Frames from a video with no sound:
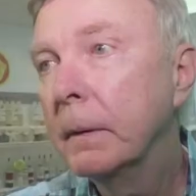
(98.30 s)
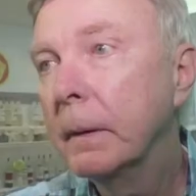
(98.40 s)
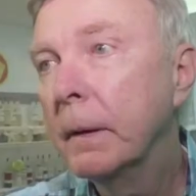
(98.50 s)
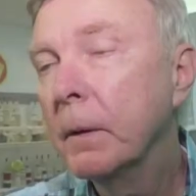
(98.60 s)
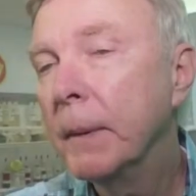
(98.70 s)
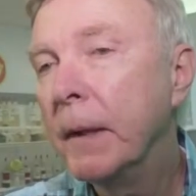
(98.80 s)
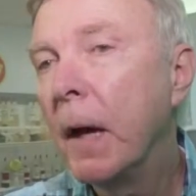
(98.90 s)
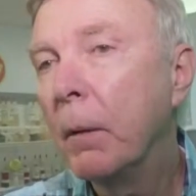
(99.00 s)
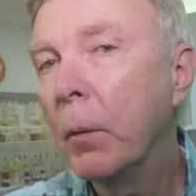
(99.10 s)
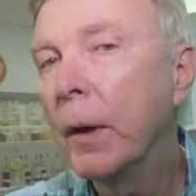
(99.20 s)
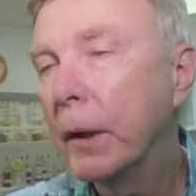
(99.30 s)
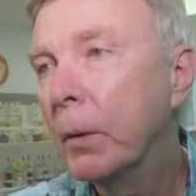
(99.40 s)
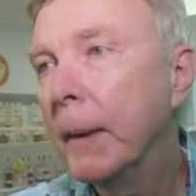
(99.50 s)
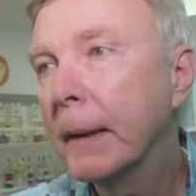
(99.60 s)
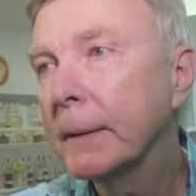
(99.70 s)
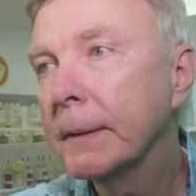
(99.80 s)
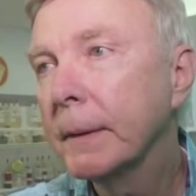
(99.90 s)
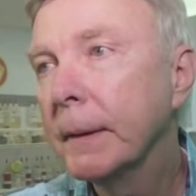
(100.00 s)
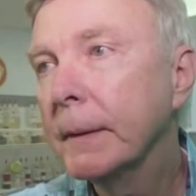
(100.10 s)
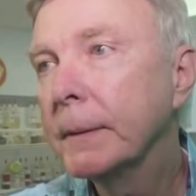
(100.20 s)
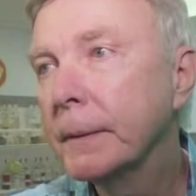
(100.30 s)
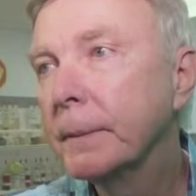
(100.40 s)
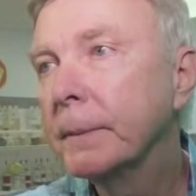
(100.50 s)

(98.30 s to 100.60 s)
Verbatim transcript: It helped me not want to go back to cigarettes.